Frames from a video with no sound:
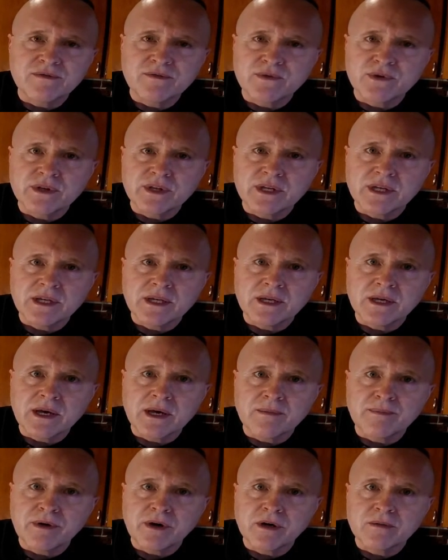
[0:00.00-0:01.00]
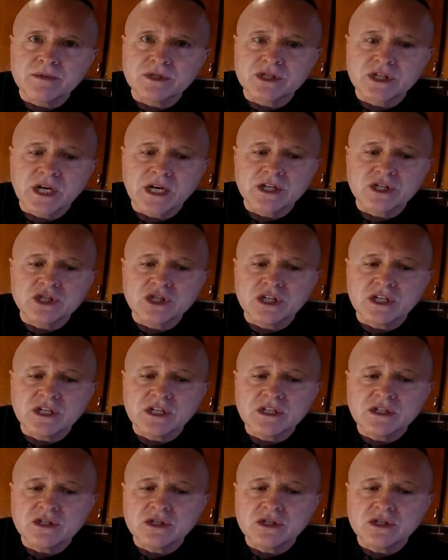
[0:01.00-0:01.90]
for the Parmesan cheese.